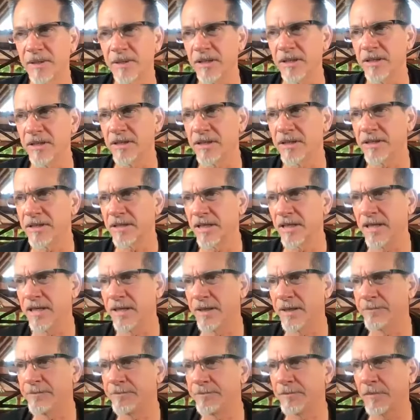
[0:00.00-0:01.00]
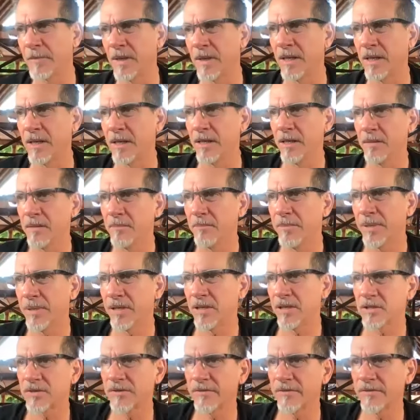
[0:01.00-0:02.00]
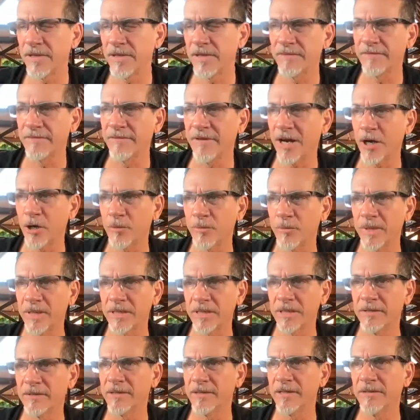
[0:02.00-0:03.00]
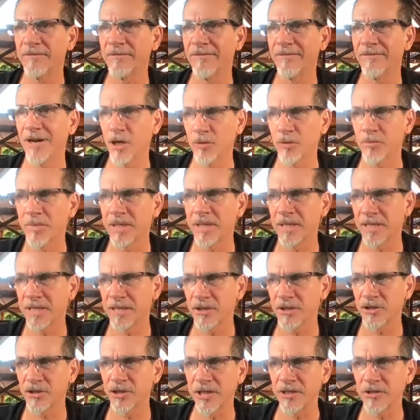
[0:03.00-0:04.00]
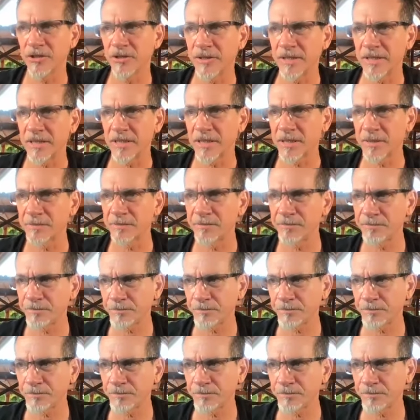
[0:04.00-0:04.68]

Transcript: because um, because of the environment, and the environment has changed us.